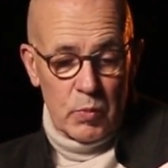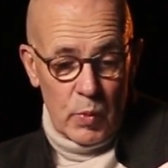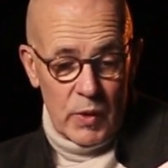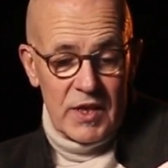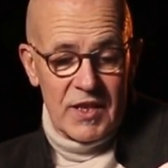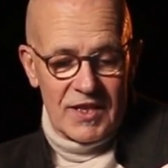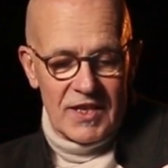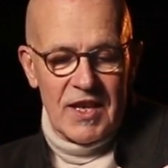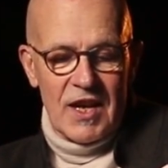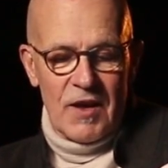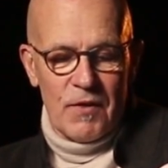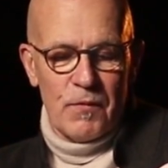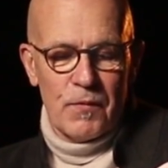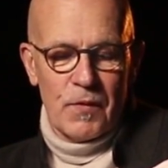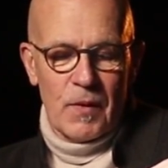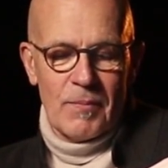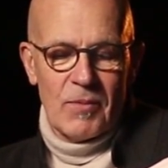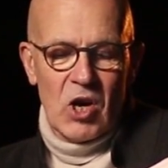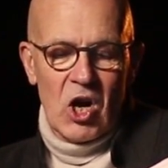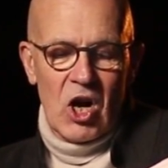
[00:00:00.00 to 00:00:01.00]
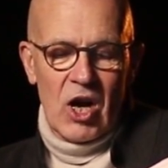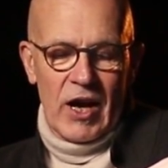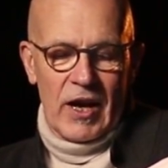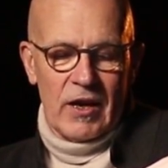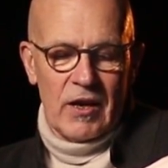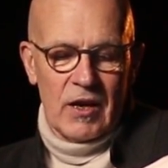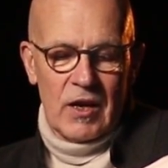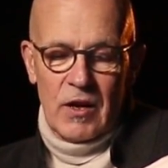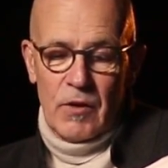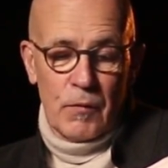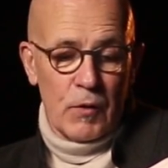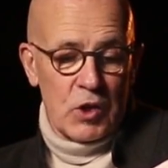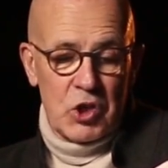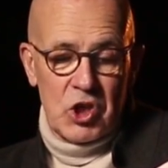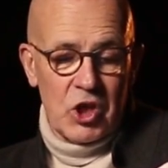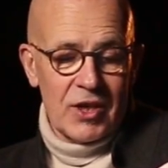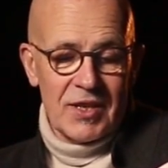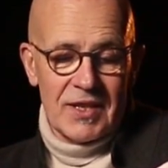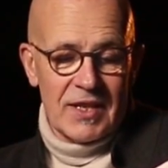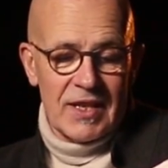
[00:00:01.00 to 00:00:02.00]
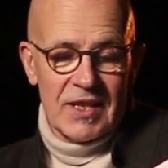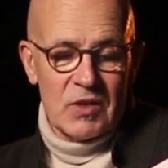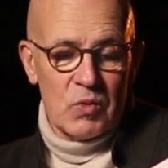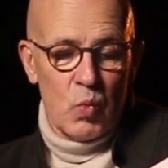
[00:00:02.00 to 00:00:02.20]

receive from God. For just